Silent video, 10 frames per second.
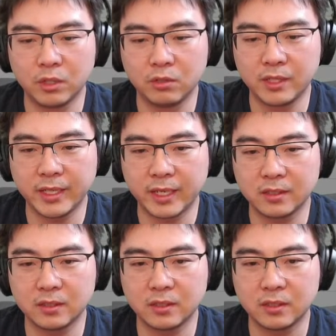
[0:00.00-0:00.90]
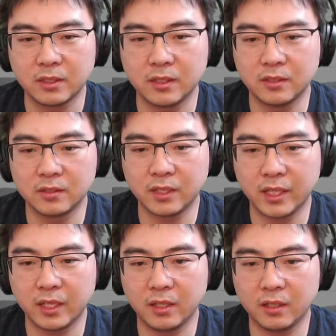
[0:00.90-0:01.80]
you get is
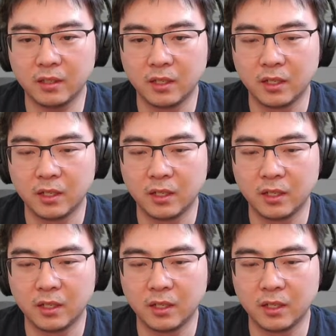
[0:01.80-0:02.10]
a